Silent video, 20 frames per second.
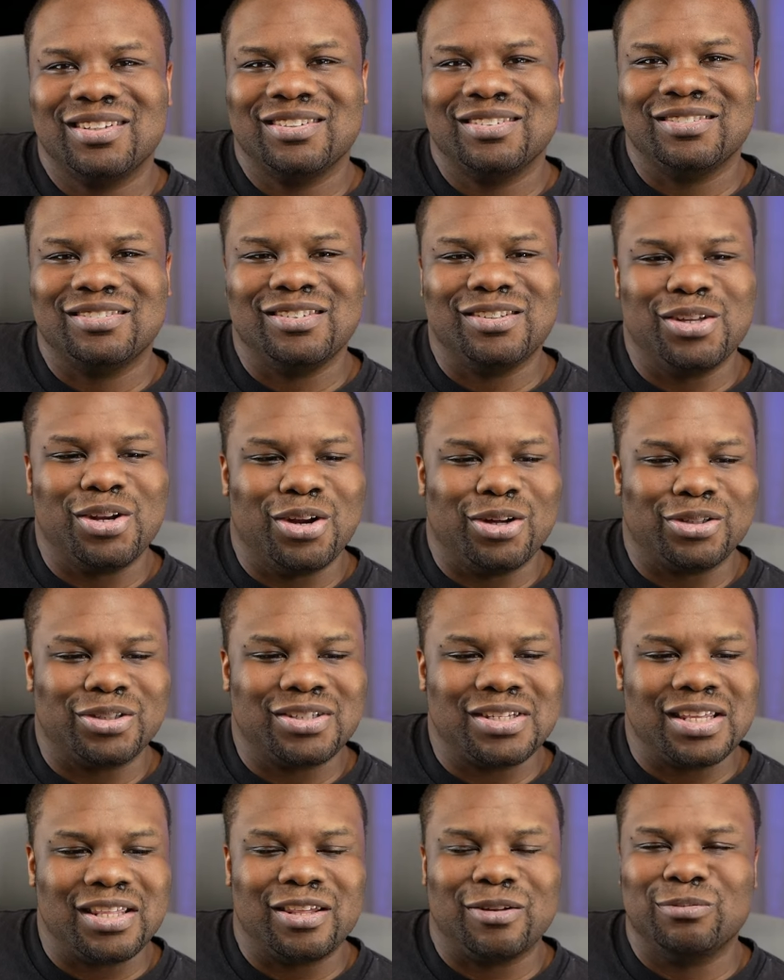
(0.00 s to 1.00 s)
you know,
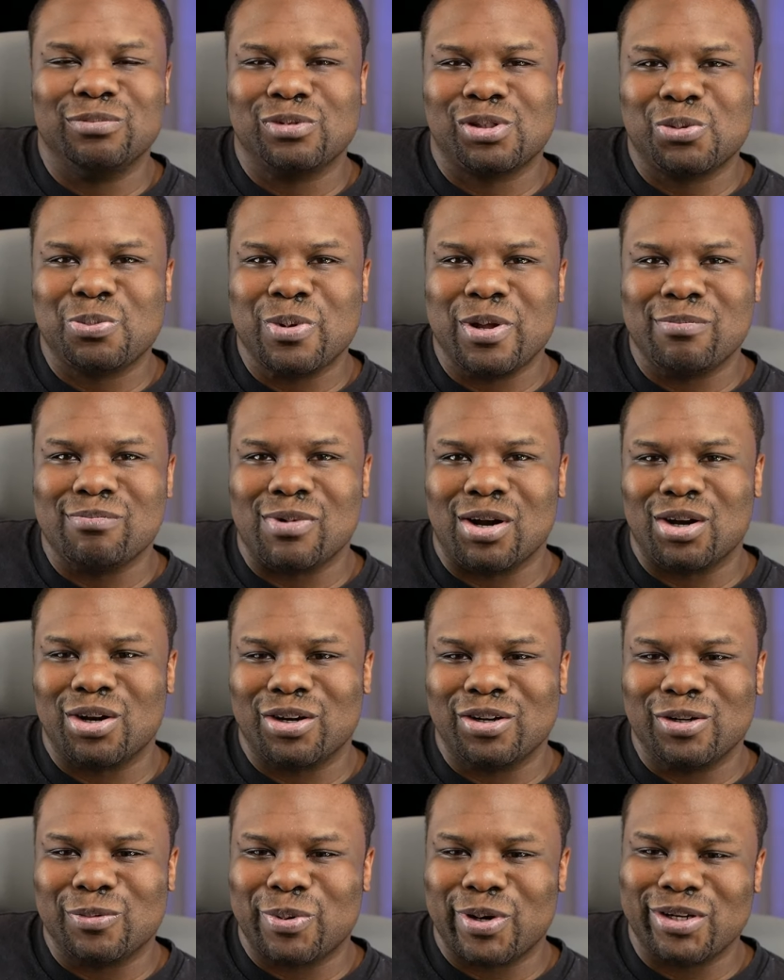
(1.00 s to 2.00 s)
see them commit murder. And
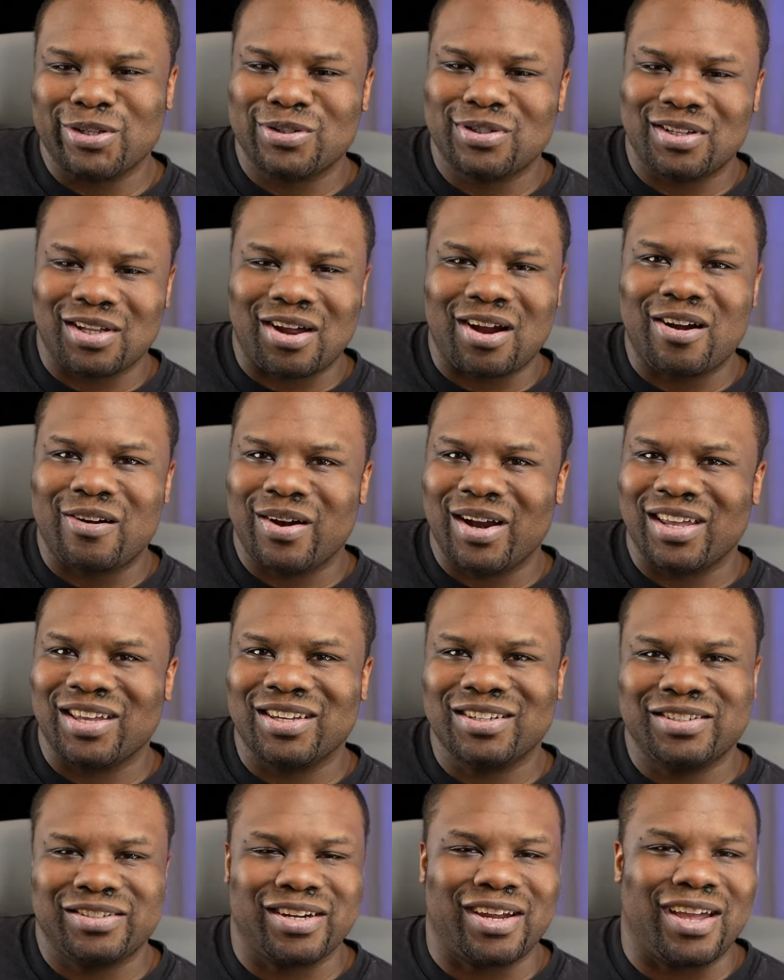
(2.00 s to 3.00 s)
the press was like, all right, good
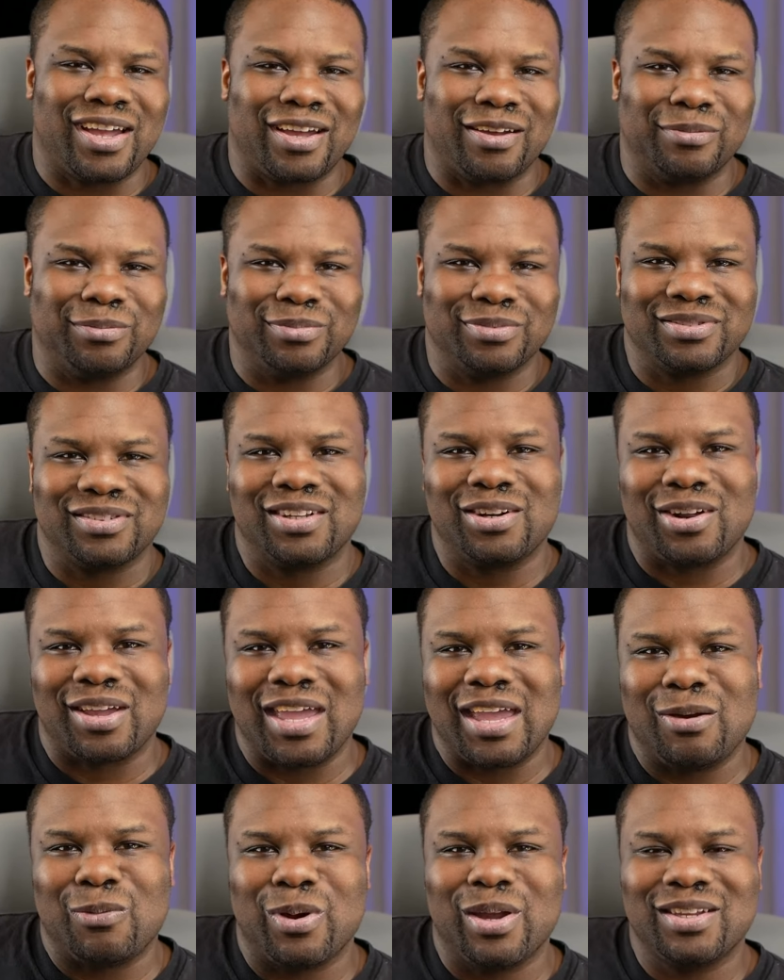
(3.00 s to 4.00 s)
job. You know,
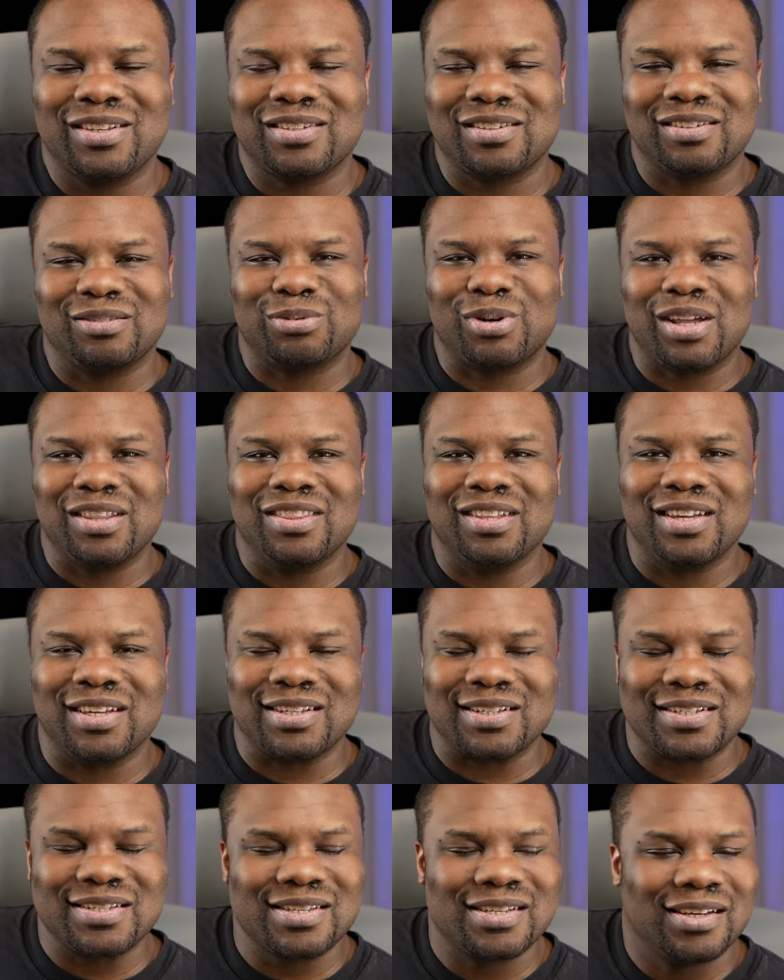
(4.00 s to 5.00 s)
can't wait to run
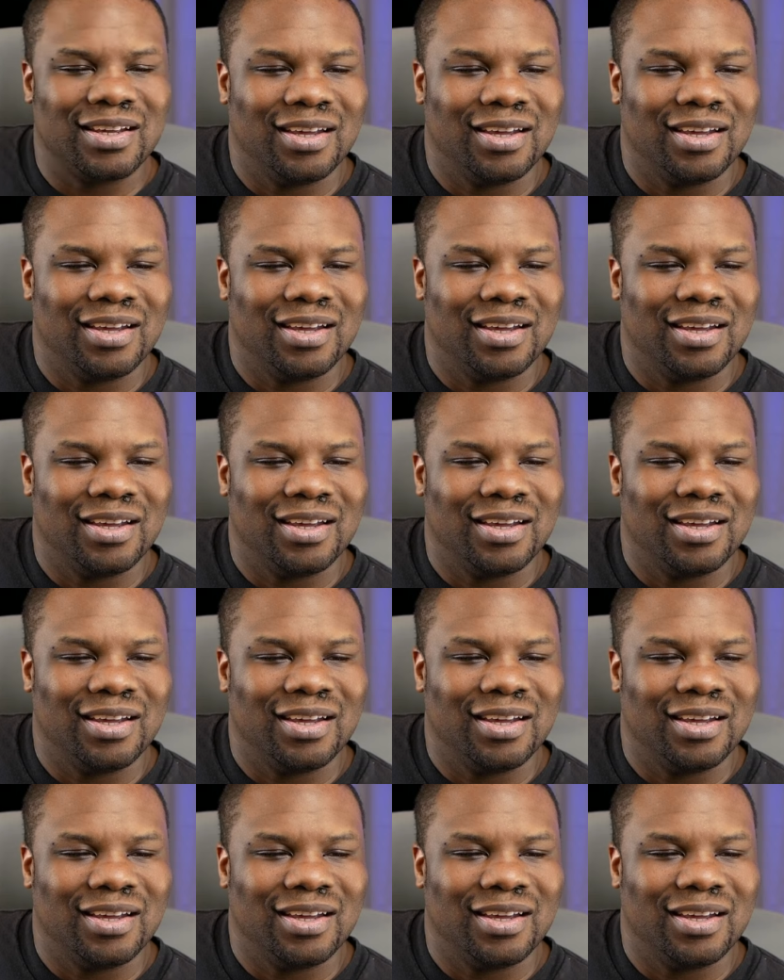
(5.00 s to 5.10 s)
this.